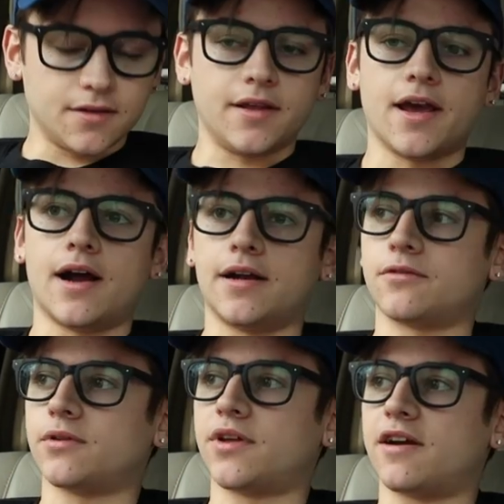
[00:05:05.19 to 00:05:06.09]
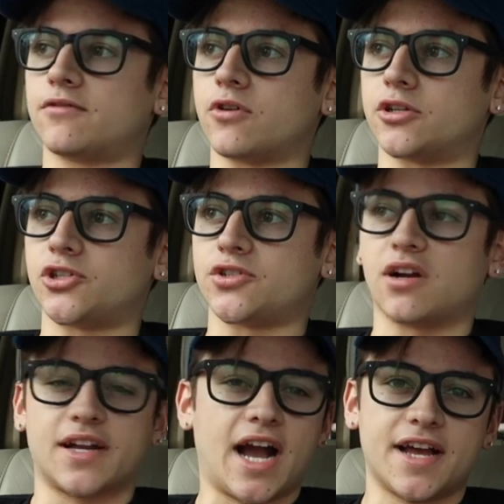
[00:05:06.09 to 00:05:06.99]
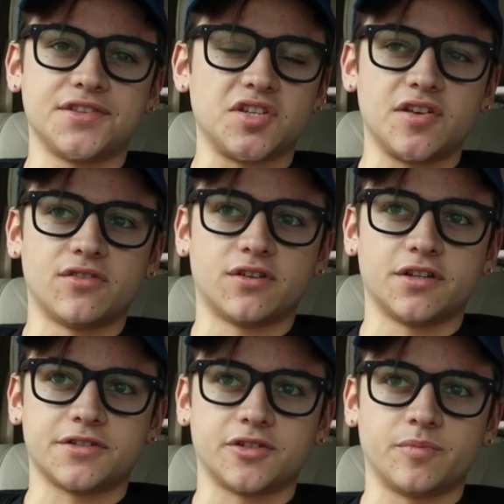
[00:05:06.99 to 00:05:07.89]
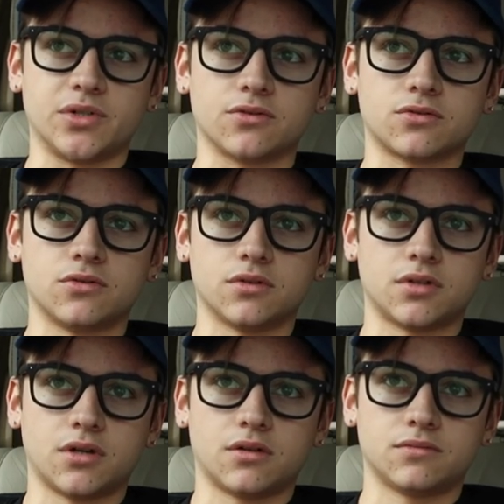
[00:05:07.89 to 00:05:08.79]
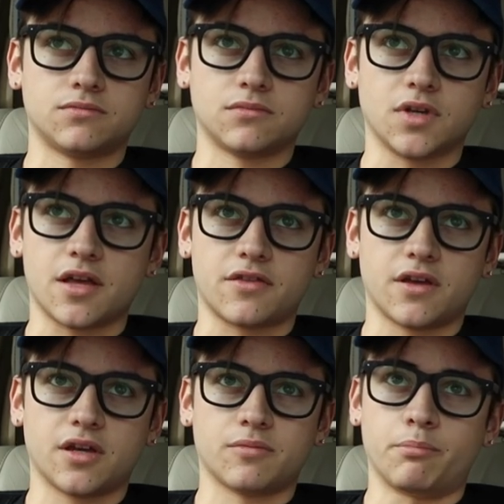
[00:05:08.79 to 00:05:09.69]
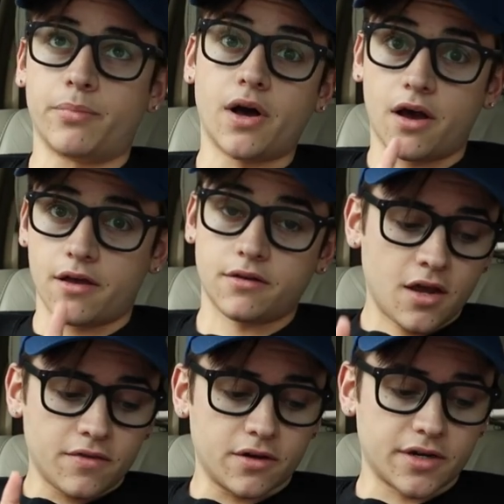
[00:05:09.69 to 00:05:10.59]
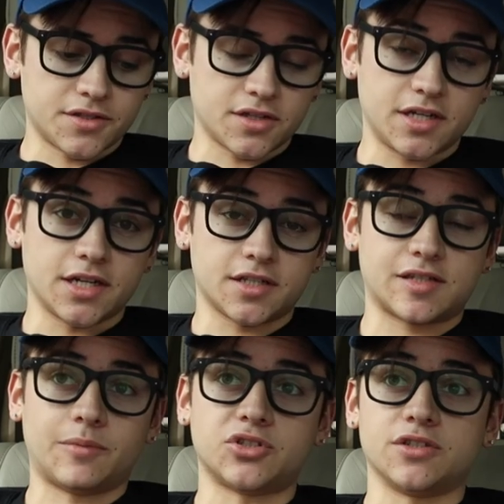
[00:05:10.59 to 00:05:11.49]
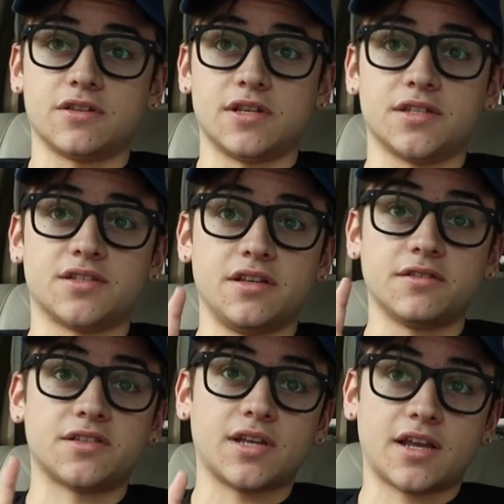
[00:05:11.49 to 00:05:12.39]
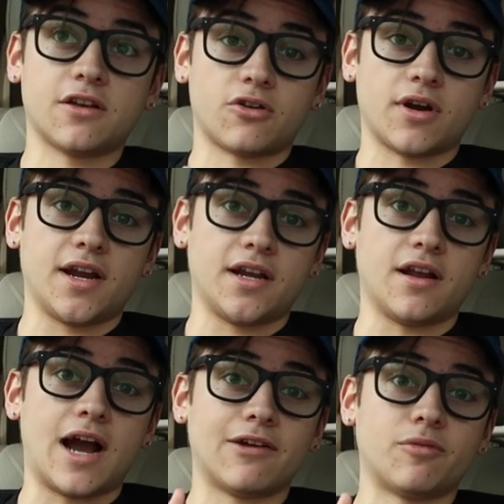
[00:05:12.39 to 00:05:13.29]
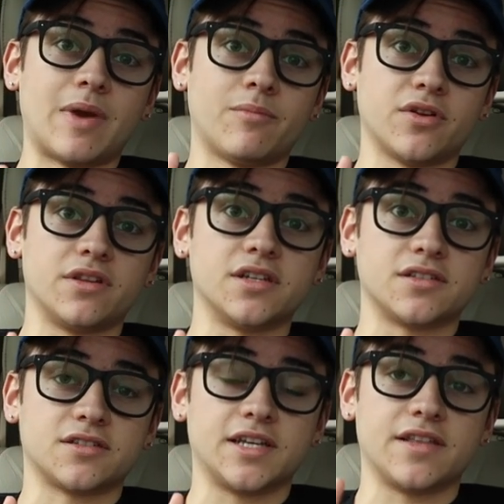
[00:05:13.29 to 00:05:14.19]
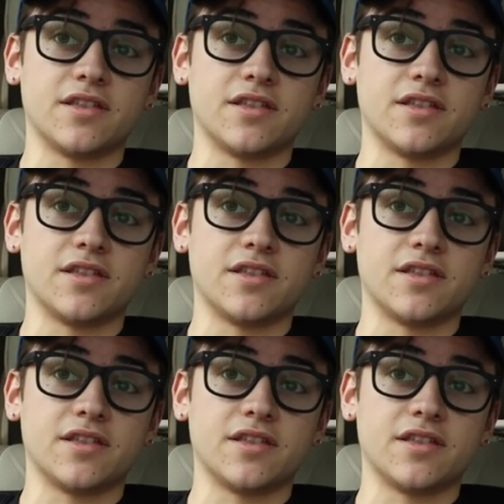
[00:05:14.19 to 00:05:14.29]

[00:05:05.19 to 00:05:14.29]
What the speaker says: Yeah, I didn't really have crushes on guys either until middle school though, I think, but there is an exception to this. In second grade, I remember this,